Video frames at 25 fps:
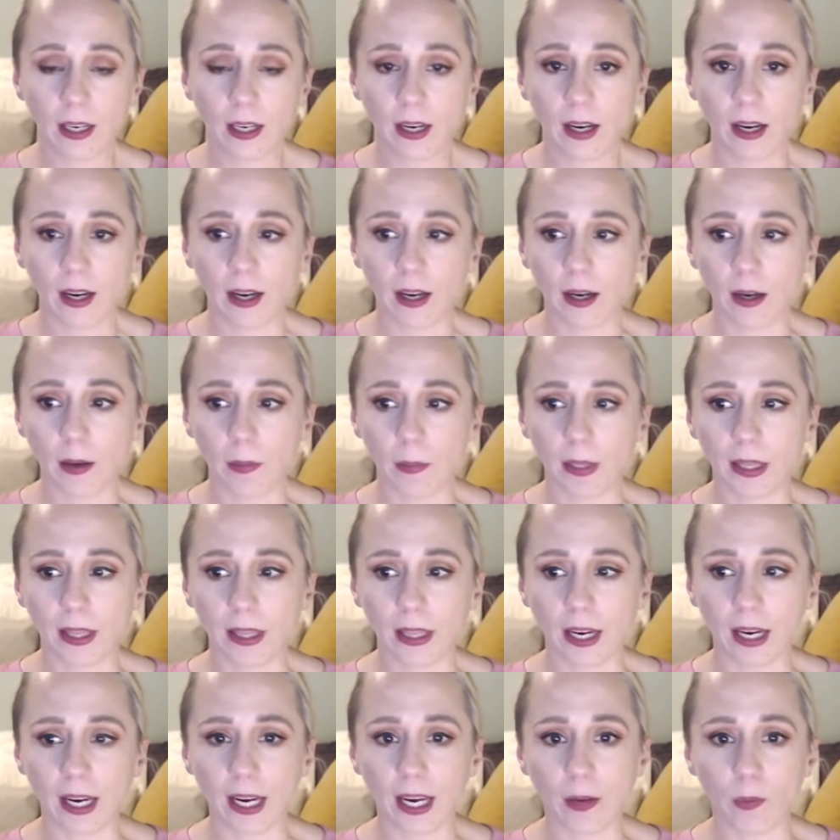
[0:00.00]
and then
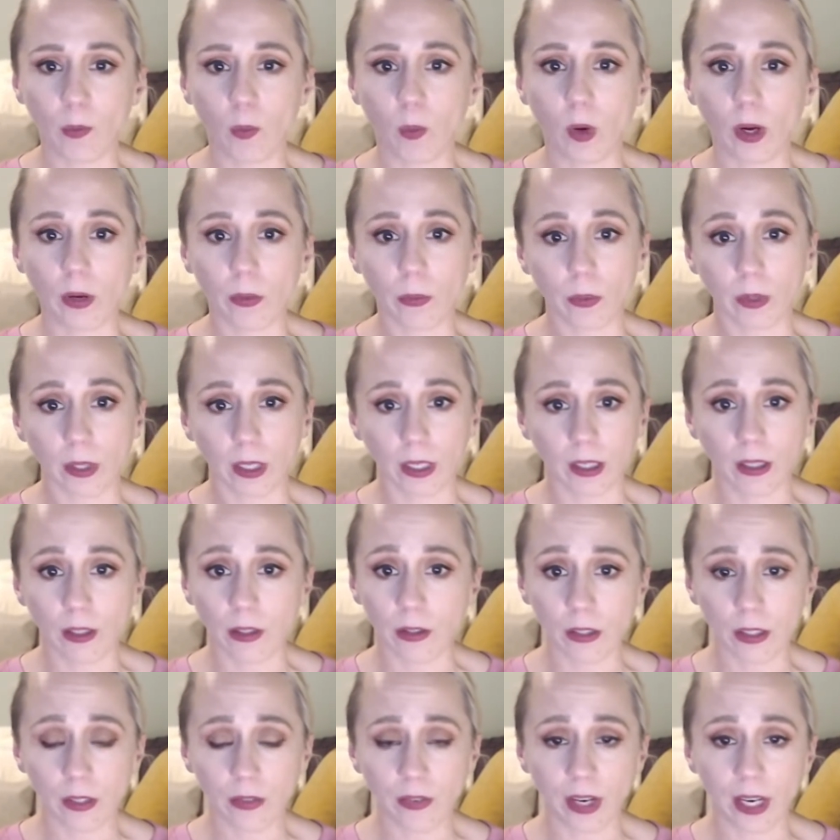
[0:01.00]
I had one really
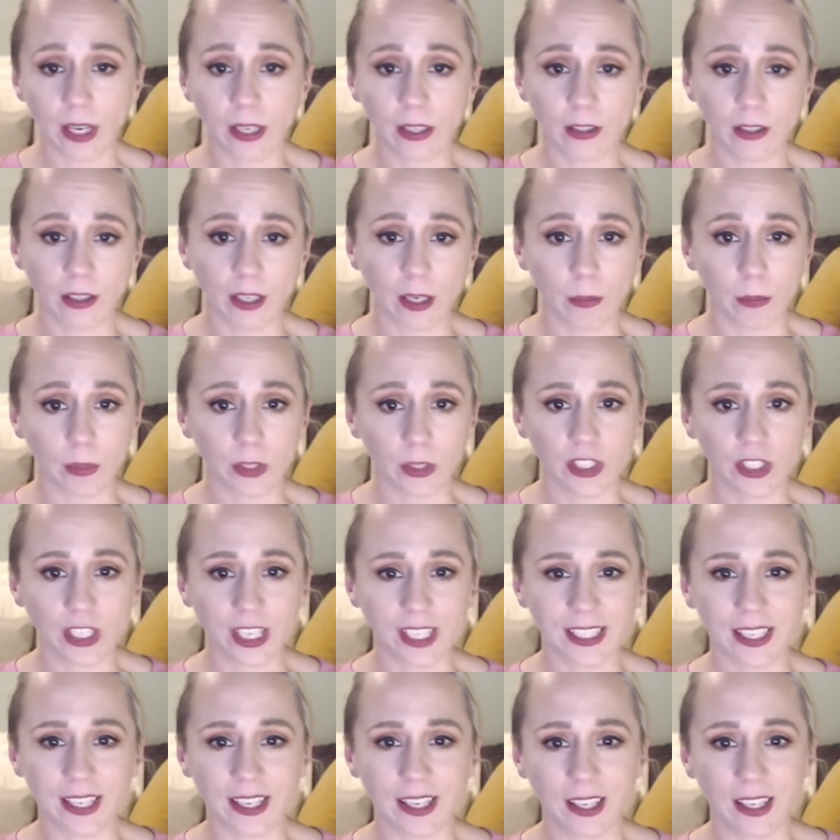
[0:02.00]
close friend. Her name was
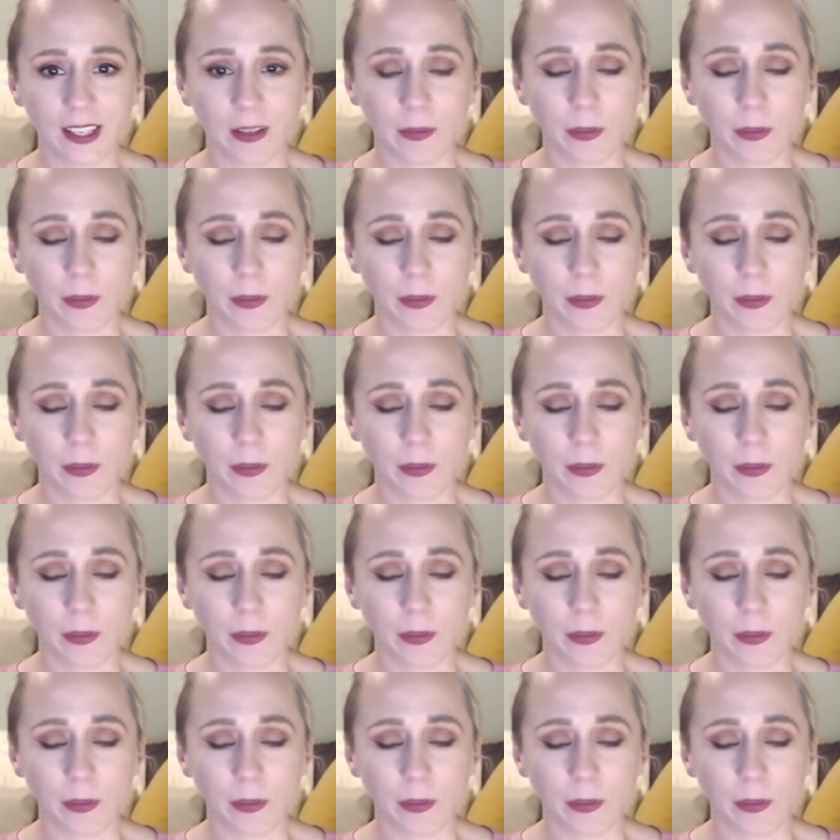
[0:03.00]
Jessica.